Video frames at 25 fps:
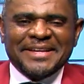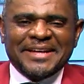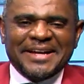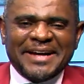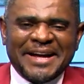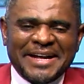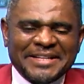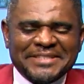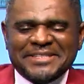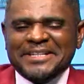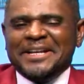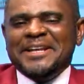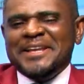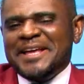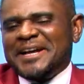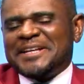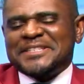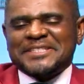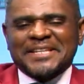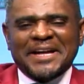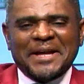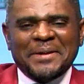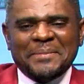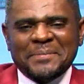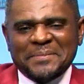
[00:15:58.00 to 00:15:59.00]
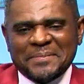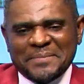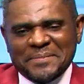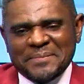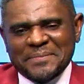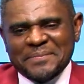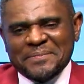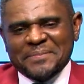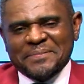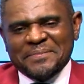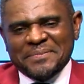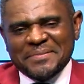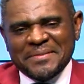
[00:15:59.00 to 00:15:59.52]
Until next time,
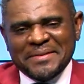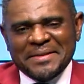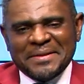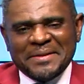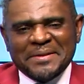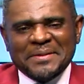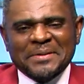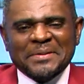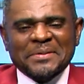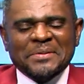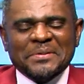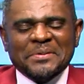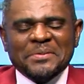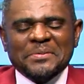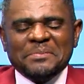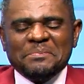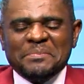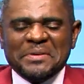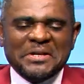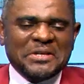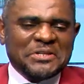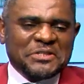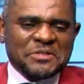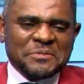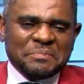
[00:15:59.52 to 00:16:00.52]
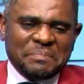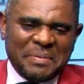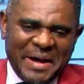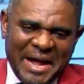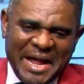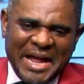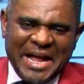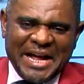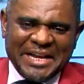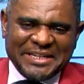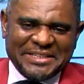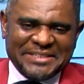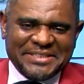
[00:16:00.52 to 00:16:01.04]
be
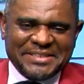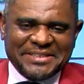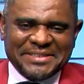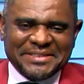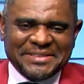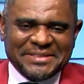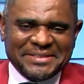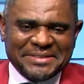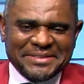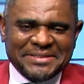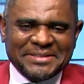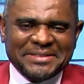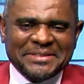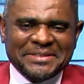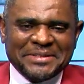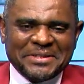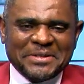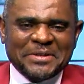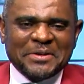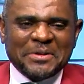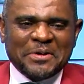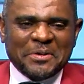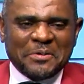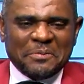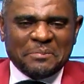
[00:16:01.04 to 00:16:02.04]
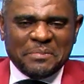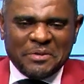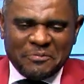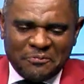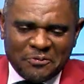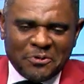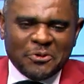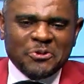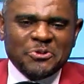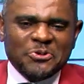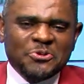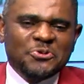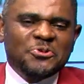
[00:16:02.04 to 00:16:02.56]
inspired
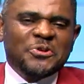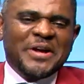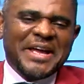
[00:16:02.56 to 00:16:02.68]
before you